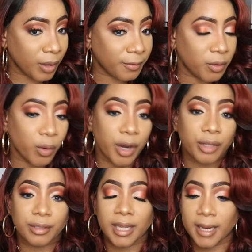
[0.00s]
If you are
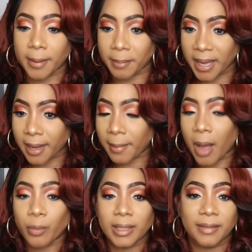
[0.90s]
interested in the makeup,
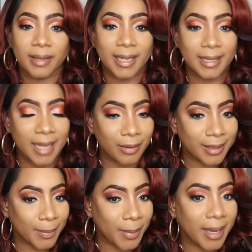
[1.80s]
I will leave a link down
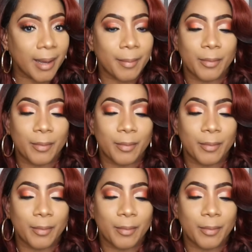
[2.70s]
to the makeup.